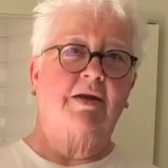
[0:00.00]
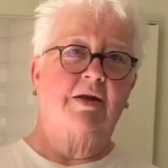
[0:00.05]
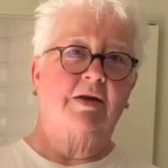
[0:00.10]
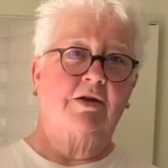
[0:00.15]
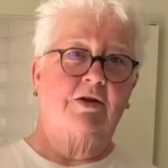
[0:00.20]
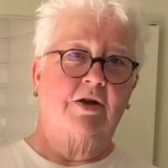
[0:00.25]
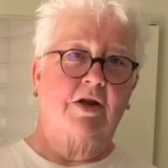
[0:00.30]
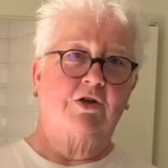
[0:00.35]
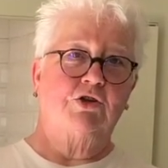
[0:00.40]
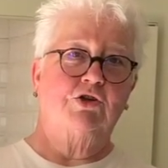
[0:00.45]
and
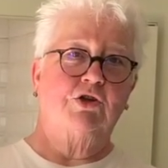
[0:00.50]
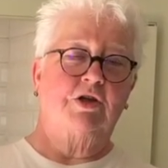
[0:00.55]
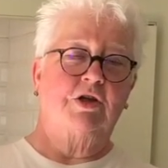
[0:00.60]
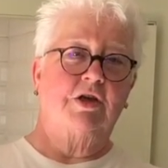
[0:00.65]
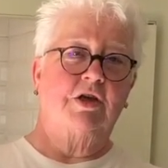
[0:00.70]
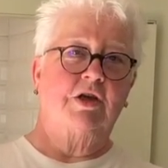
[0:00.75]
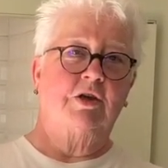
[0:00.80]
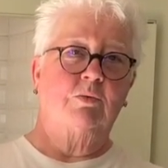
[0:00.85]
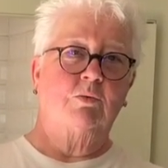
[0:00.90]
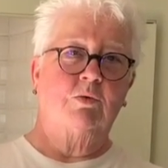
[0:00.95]
gradually
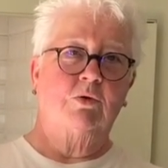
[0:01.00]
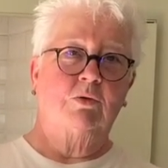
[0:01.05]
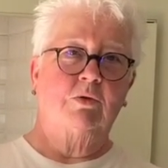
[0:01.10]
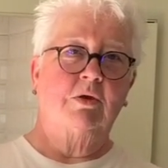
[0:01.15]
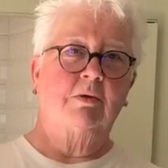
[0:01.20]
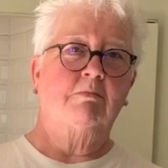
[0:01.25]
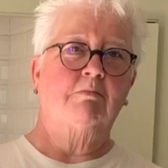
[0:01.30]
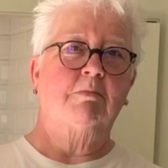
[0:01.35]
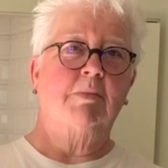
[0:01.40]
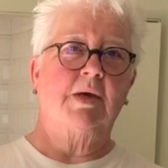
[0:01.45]
it will
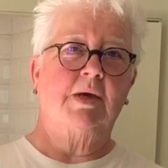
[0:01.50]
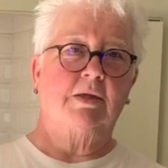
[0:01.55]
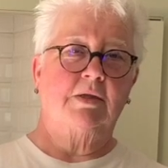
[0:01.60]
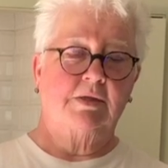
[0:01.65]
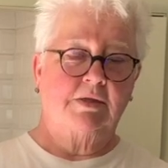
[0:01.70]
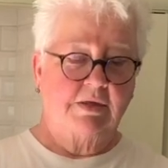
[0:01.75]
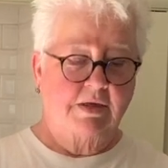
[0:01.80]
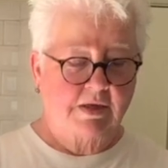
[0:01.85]
melt.